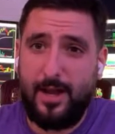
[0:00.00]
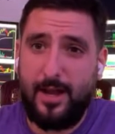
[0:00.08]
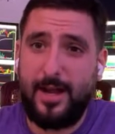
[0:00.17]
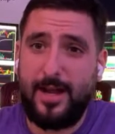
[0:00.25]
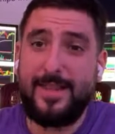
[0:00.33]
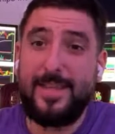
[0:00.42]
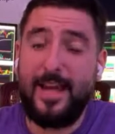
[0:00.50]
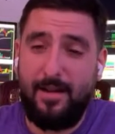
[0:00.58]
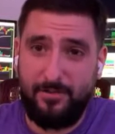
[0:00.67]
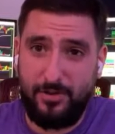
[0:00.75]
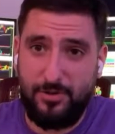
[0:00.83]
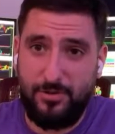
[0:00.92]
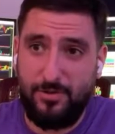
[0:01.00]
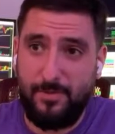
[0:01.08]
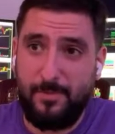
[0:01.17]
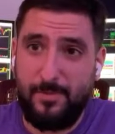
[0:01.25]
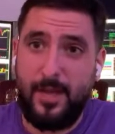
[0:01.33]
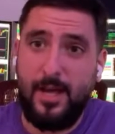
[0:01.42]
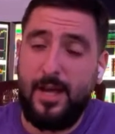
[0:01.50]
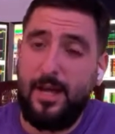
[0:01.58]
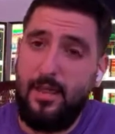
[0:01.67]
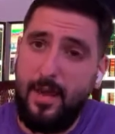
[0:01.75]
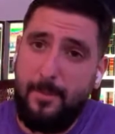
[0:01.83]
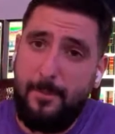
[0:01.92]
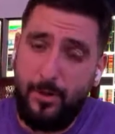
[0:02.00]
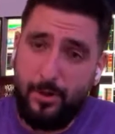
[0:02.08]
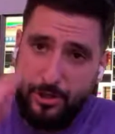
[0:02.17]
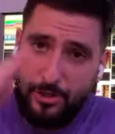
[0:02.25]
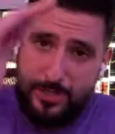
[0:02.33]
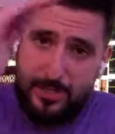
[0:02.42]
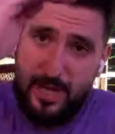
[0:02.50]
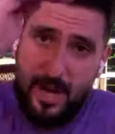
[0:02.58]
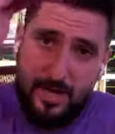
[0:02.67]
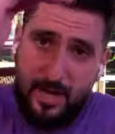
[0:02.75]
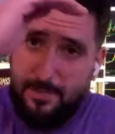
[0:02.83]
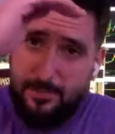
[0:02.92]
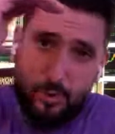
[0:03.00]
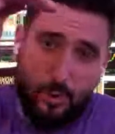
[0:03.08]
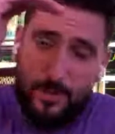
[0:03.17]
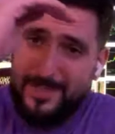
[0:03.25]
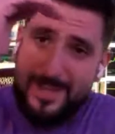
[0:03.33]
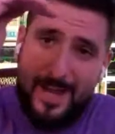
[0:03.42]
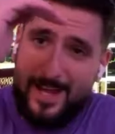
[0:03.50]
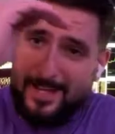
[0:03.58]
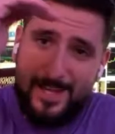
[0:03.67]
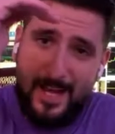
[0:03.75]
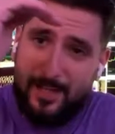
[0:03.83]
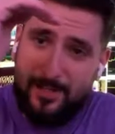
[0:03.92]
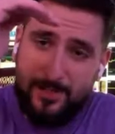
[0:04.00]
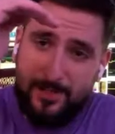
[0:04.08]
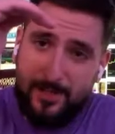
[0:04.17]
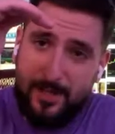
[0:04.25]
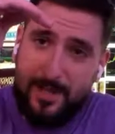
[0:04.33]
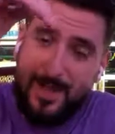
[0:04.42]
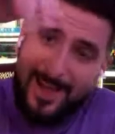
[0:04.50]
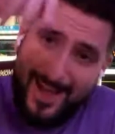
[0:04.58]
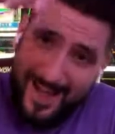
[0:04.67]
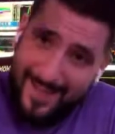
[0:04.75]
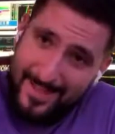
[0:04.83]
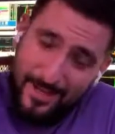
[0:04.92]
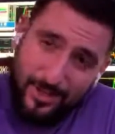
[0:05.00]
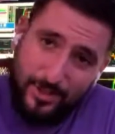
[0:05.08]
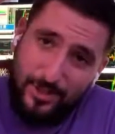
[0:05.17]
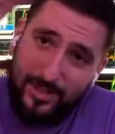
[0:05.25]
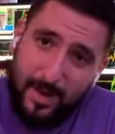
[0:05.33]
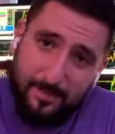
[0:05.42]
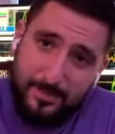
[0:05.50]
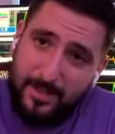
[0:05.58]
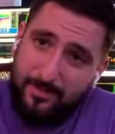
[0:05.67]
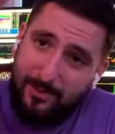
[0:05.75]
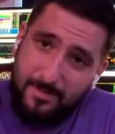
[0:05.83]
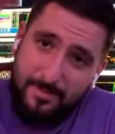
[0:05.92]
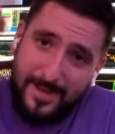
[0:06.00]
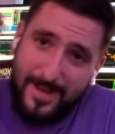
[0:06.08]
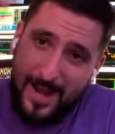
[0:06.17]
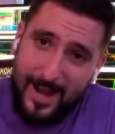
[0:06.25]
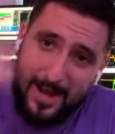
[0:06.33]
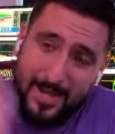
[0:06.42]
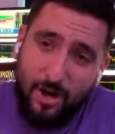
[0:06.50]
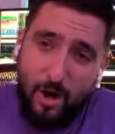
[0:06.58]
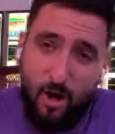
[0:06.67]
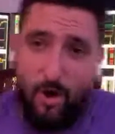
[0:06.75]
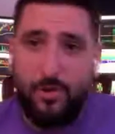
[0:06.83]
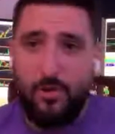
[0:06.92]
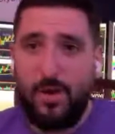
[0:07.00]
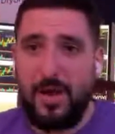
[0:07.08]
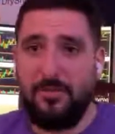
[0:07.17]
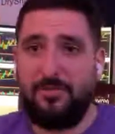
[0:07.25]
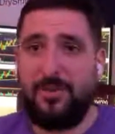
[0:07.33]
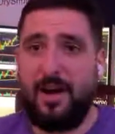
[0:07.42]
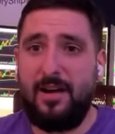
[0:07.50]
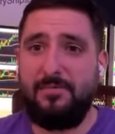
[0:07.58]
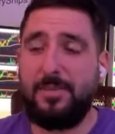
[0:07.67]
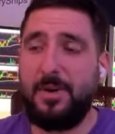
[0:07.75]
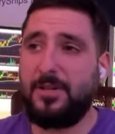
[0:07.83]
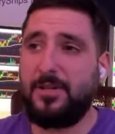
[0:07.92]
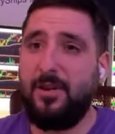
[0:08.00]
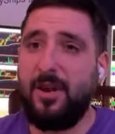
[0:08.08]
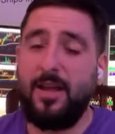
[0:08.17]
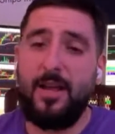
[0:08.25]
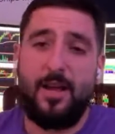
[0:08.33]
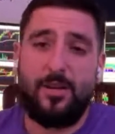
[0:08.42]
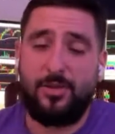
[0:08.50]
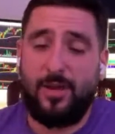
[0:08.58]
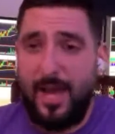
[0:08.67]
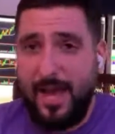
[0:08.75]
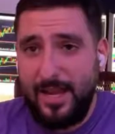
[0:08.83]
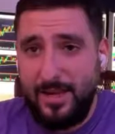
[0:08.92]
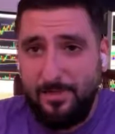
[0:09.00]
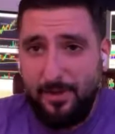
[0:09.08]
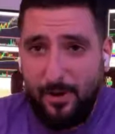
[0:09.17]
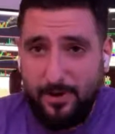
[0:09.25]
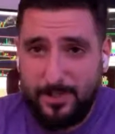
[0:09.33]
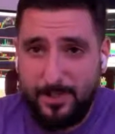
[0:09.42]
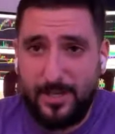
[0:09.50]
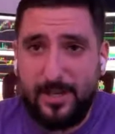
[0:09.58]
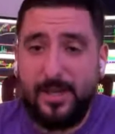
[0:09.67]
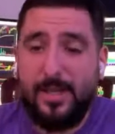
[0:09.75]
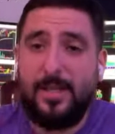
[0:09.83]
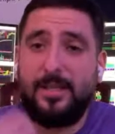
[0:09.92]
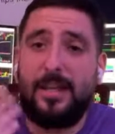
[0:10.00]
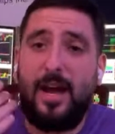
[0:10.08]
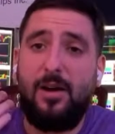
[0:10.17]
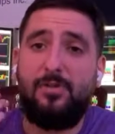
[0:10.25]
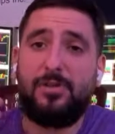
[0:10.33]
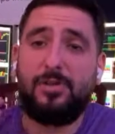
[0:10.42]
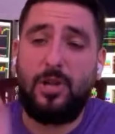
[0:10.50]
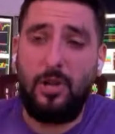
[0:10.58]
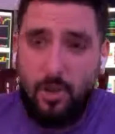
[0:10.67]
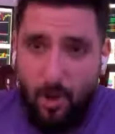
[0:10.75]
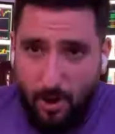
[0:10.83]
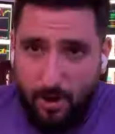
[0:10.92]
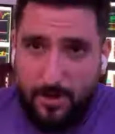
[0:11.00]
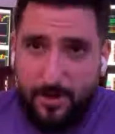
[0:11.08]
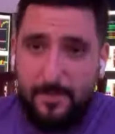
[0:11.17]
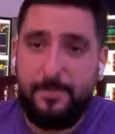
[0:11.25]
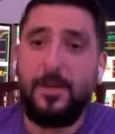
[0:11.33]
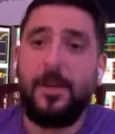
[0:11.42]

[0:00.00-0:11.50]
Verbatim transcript: uh, in the afternoon, they pushed the stock up towards nine dollars and they just dumped it from nine all the way to five bucks, right? So any person that was long